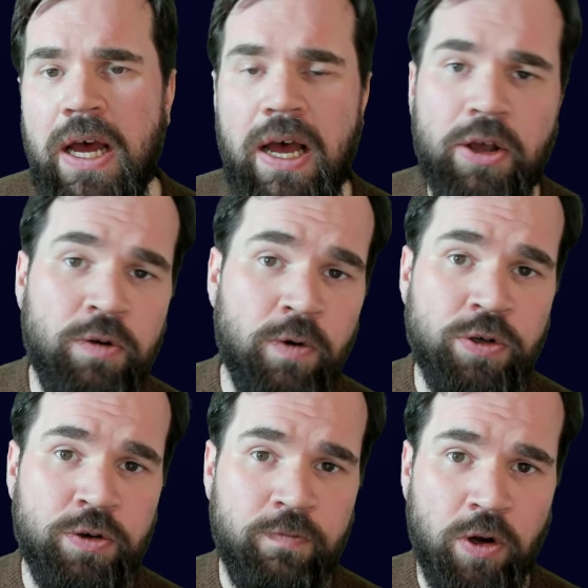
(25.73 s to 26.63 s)

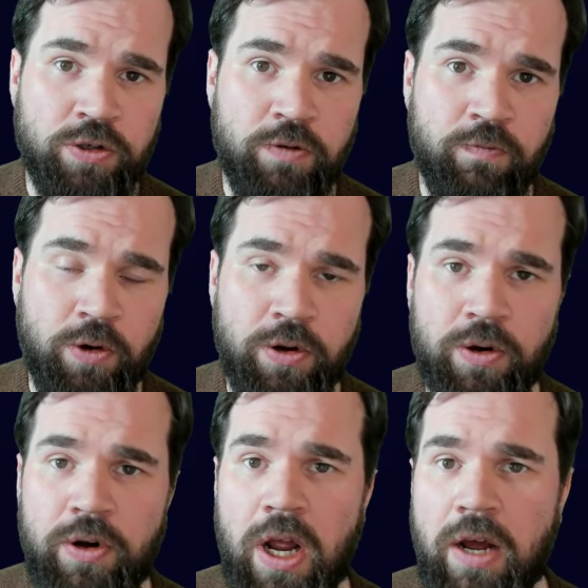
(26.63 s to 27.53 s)
conversion function for
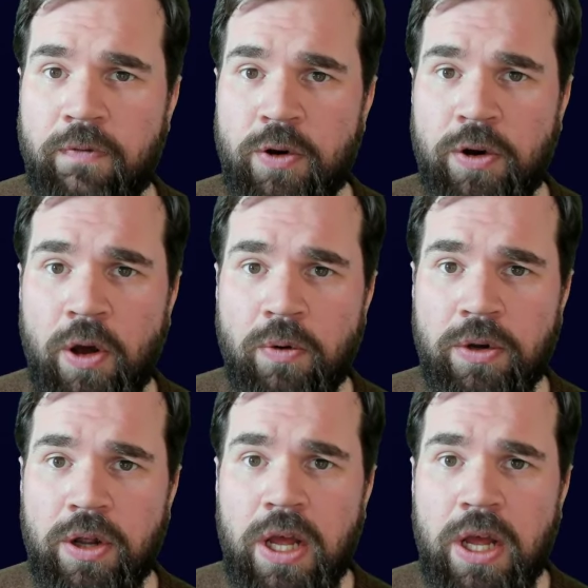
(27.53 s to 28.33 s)
your code.